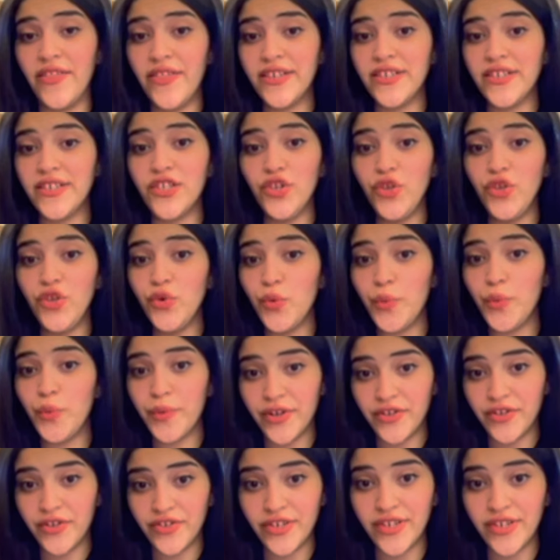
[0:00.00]
new
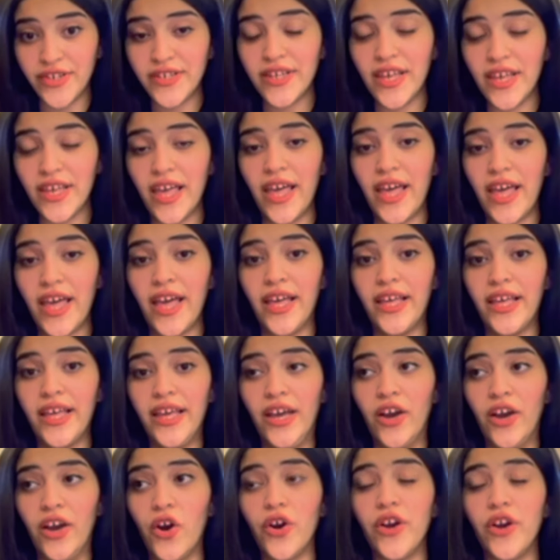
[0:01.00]
bridges
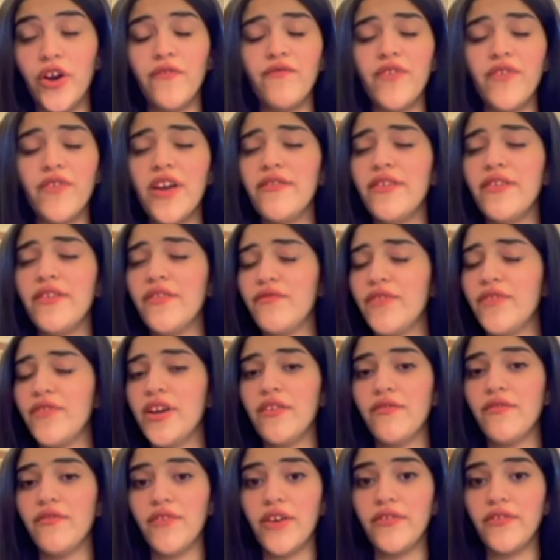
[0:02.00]
are
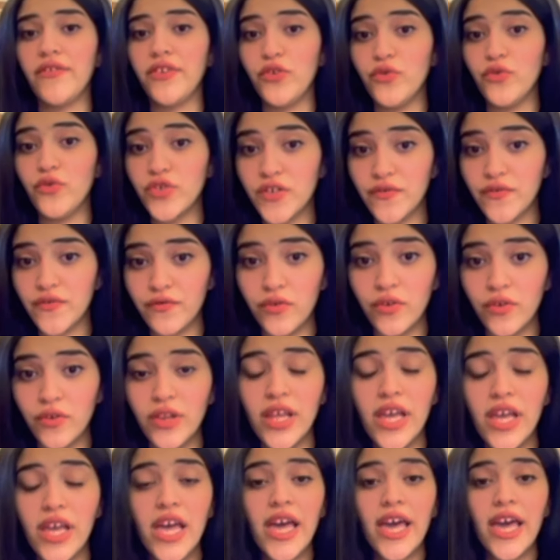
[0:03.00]
very
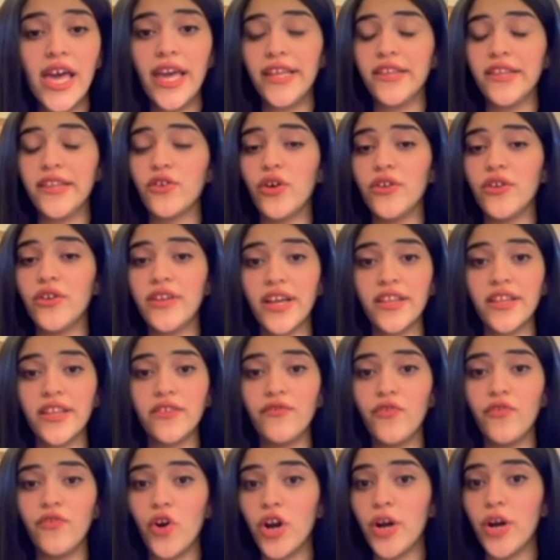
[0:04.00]
useful. It connects
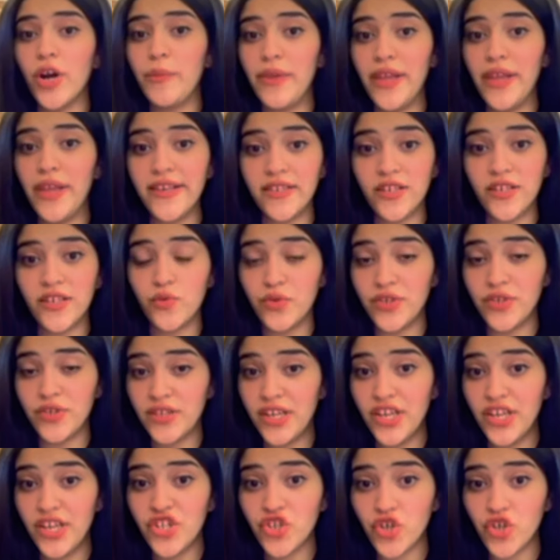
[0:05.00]
far places with
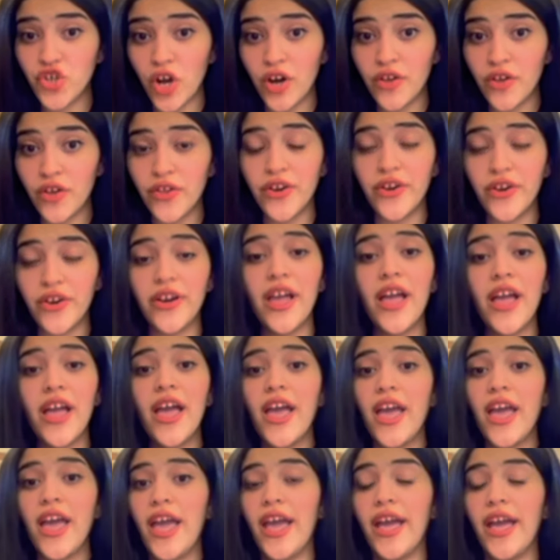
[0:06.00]
each other
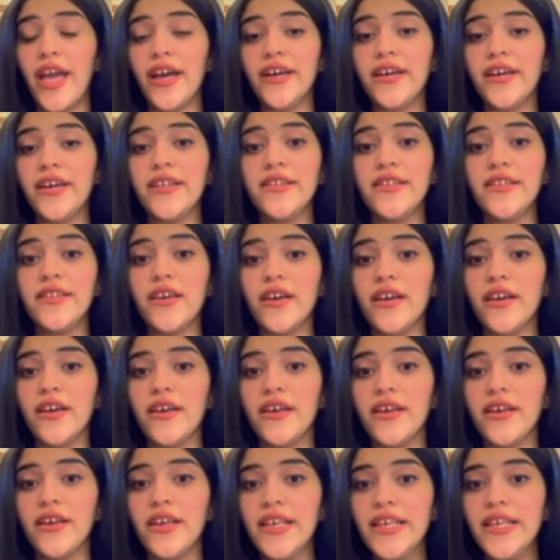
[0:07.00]
and
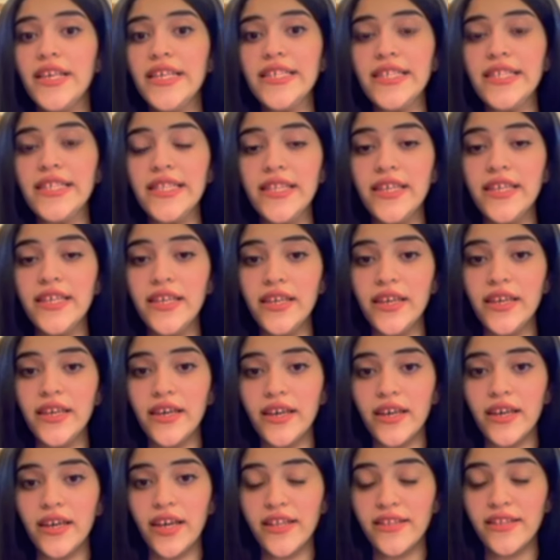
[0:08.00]
easily
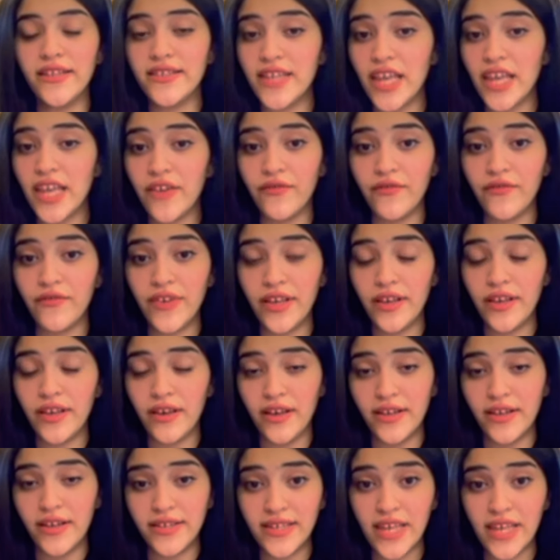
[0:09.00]
and
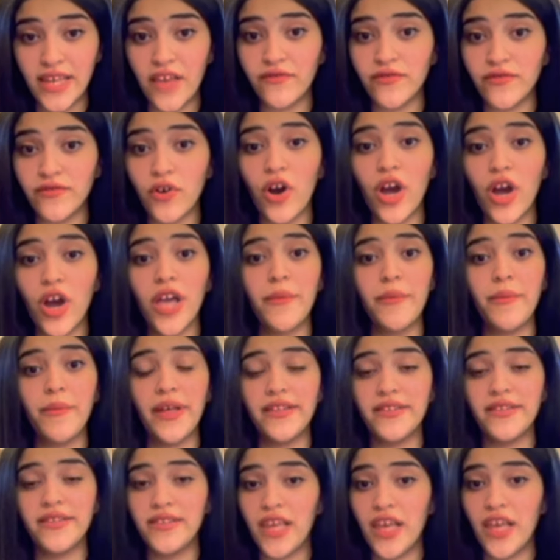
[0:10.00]
save time
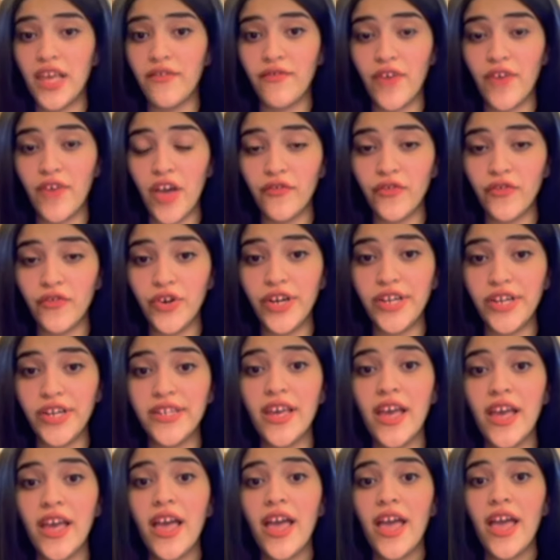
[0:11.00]
and save effort,
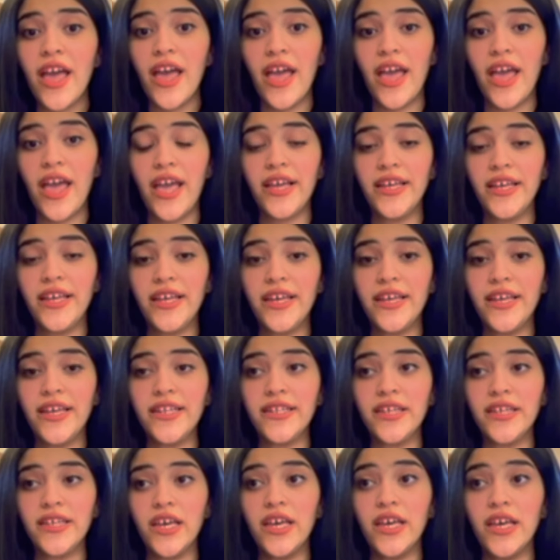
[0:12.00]

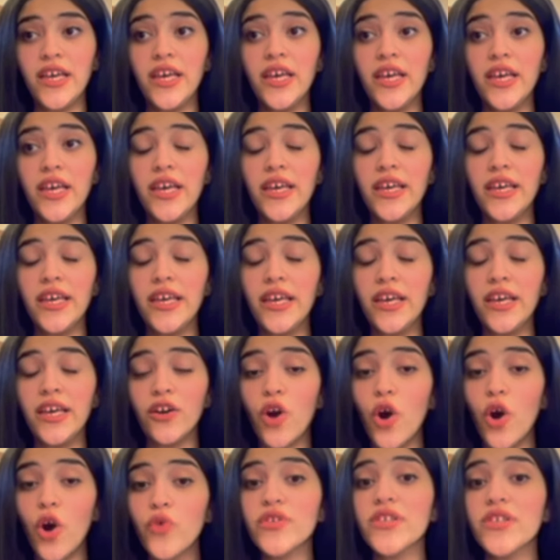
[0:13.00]
and
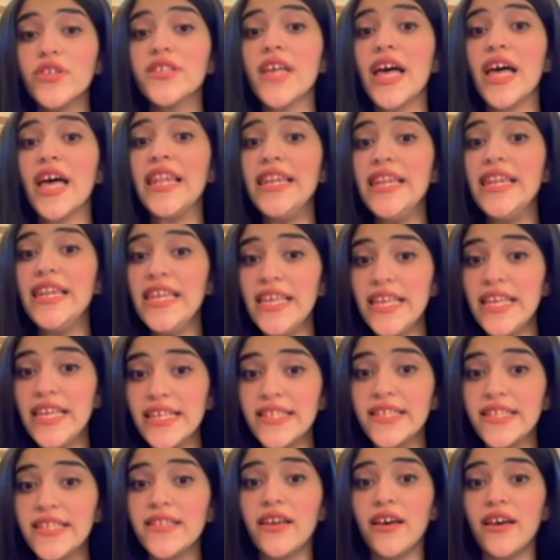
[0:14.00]
causes a
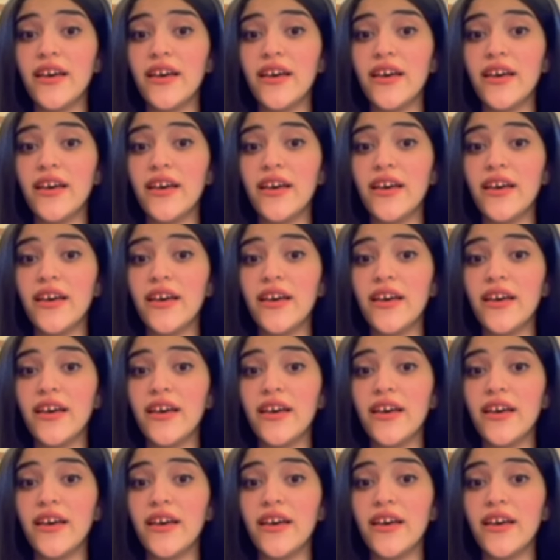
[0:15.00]
least